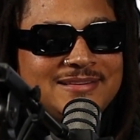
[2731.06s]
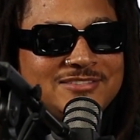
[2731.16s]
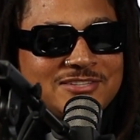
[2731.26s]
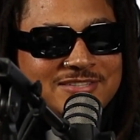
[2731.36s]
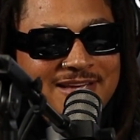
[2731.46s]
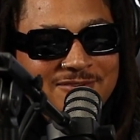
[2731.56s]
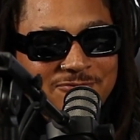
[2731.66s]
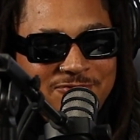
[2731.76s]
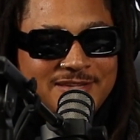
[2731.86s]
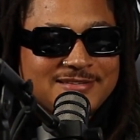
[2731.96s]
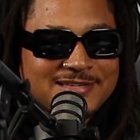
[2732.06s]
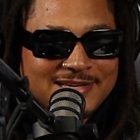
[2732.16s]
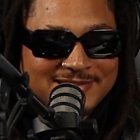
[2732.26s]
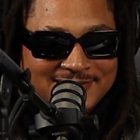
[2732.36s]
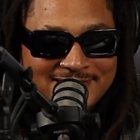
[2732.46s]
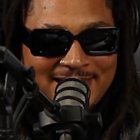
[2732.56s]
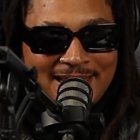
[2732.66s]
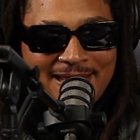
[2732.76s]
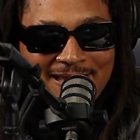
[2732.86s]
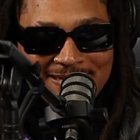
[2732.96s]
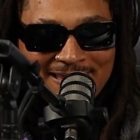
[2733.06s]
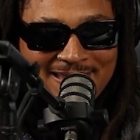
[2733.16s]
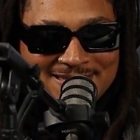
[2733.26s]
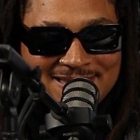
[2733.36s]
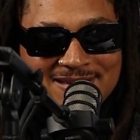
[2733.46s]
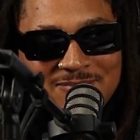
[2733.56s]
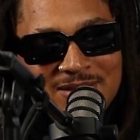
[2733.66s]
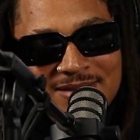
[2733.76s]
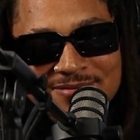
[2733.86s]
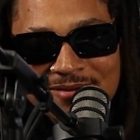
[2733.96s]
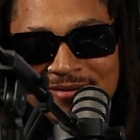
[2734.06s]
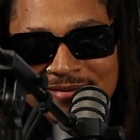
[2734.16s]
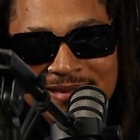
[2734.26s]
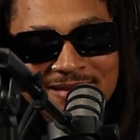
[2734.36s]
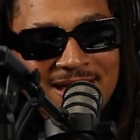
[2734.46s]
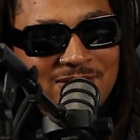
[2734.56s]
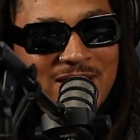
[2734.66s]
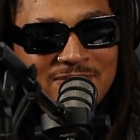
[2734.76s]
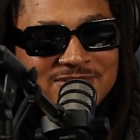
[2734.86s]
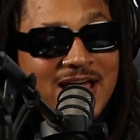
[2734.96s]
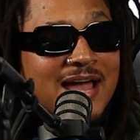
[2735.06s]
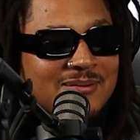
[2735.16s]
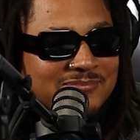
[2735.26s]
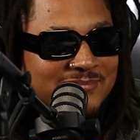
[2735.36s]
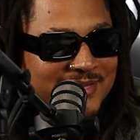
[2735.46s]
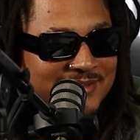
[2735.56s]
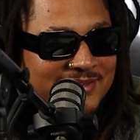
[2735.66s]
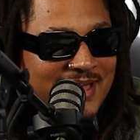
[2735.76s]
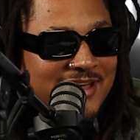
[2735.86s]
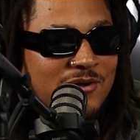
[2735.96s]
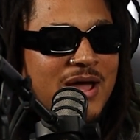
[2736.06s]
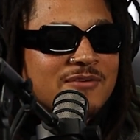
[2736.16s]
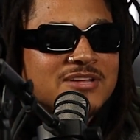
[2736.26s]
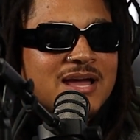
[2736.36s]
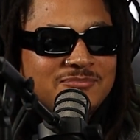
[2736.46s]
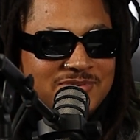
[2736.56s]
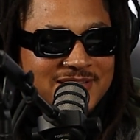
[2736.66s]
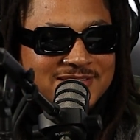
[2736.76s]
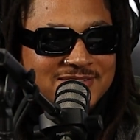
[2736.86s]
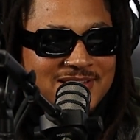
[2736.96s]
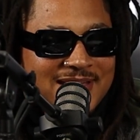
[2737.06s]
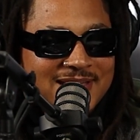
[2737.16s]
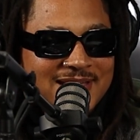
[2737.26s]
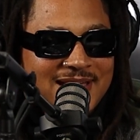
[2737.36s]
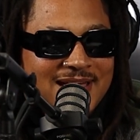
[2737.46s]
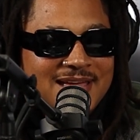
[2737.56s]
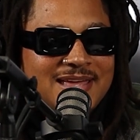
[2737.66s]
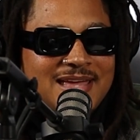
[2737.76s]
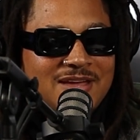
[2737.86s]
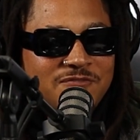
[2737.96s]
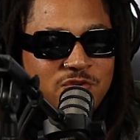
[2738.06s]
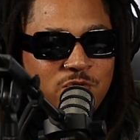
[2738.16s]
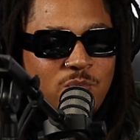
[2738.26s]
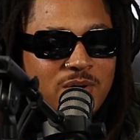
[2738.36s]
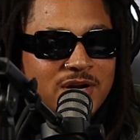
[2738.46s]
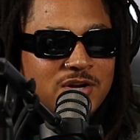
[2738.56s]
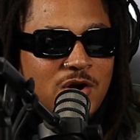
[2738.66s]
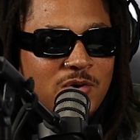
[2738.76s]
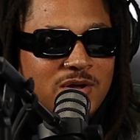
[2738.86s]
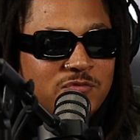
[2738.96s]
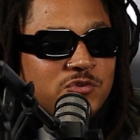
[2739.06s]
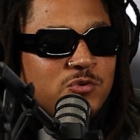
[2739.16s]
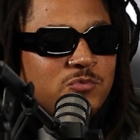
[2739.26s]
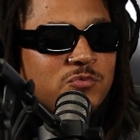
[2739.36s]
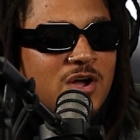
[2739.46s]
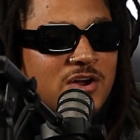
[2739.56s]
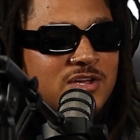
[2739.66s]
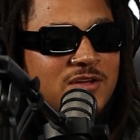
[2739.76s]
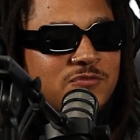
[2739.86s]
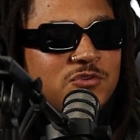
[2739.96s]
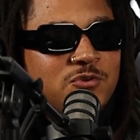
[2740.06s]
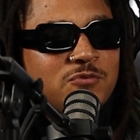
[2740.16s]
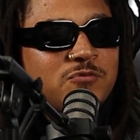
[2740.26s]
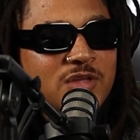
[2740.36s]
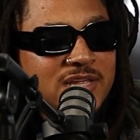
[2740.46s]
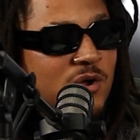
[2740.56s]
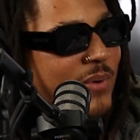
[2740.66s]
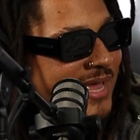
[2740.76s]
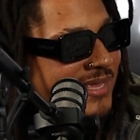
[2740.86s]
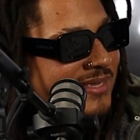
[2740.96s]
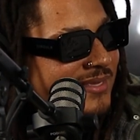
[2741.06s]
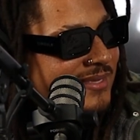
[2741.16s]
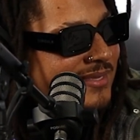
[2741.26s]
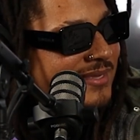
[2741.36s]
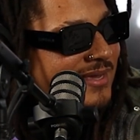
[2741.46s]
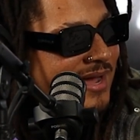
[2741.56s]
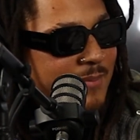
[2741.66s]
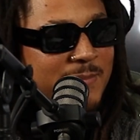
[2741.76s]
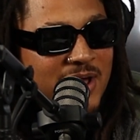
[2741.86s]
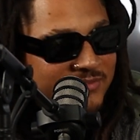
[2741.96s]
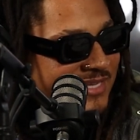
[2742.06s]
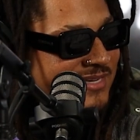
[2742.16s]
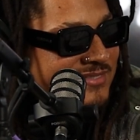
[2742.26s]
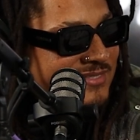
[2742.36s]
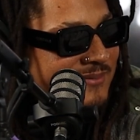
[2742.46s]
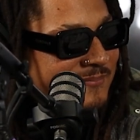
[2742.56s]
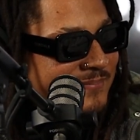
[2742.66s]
just like physics and this and I'm like, dog, like I don't have time. I don't have time for this. Like, if you want to know if you're feeling a way about this,